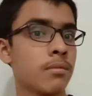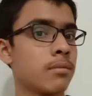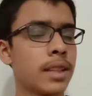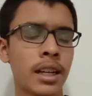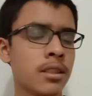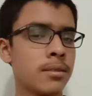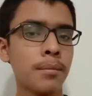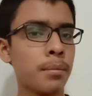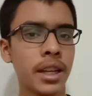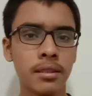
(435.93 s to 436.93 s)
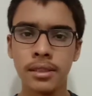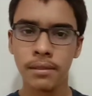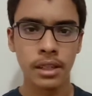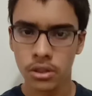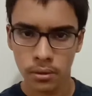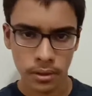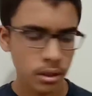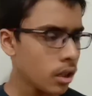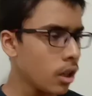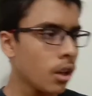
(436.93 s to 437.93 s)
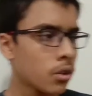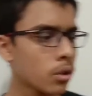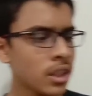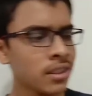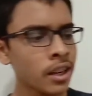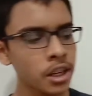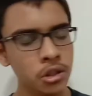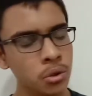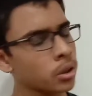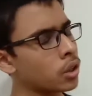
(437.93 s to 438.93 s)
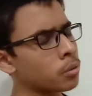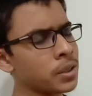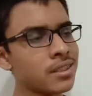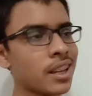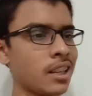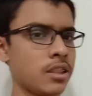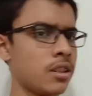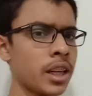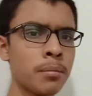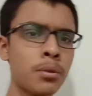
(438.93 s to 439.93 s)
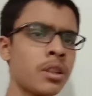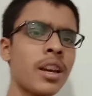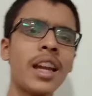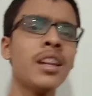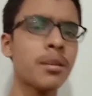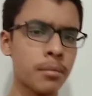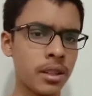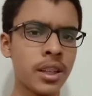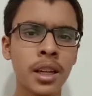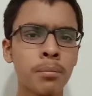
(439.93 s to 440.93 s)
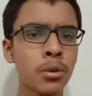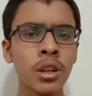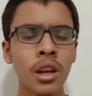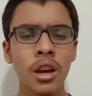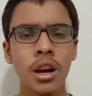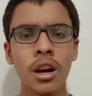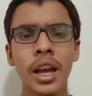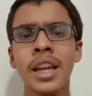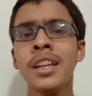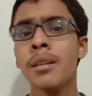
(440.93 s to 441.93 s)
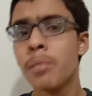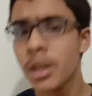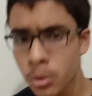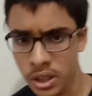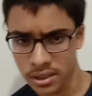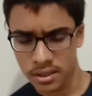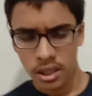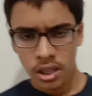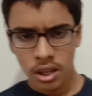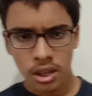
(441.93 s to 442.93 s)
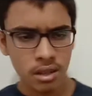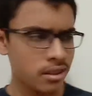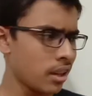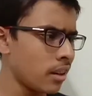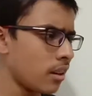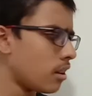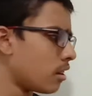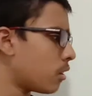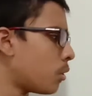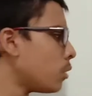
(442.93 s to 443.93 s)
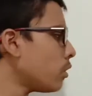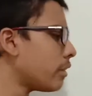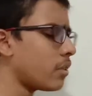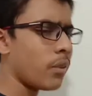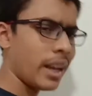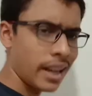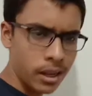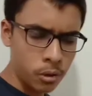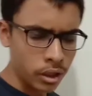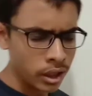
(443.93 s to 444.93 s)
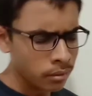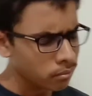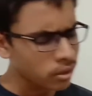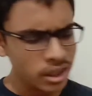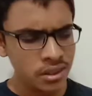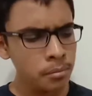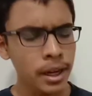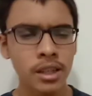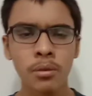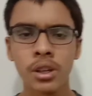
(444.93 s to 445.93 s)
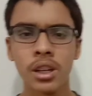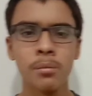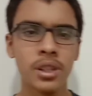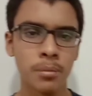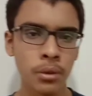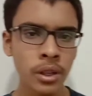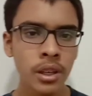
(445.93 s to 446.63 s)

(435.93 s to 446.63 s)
That is the plain definition of it. So these are issued at rupees 10 each. They can put it any number. They can put any number to these. They are going to invest 5 lakh only. It doesn't matter what number they put,